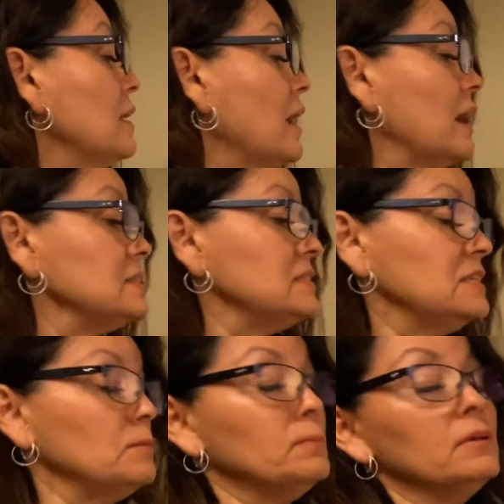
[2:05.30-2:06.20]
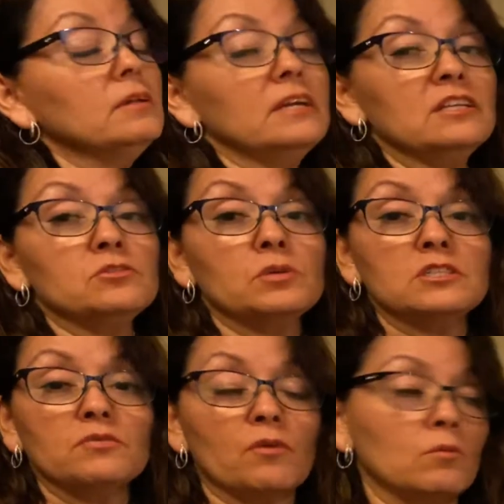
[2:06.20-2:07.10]
a simple
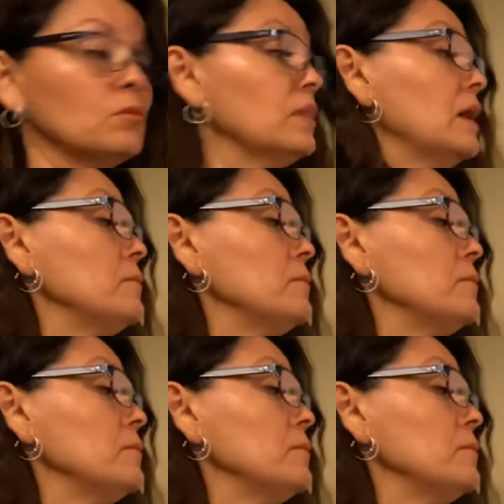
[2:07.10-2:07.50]
interest formula.